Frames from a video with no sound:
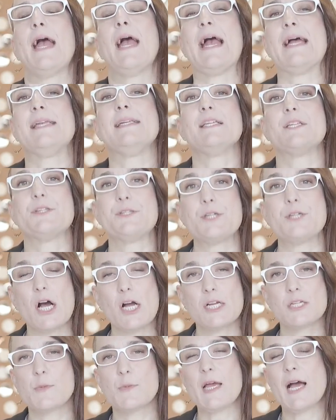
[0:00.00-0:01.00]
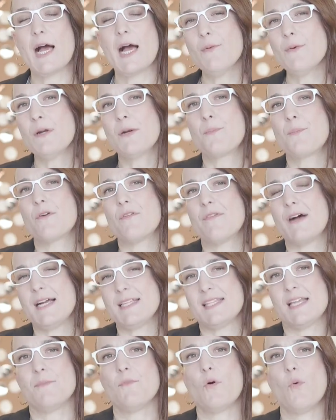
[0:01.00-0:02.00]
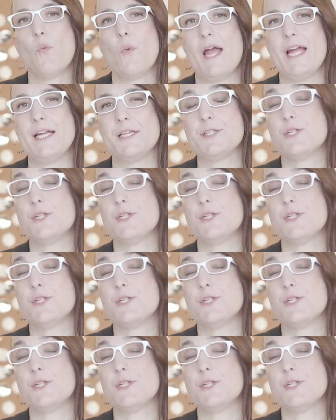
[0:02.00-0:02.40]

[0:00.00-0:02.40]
and need to talk to me, I want to provide them a way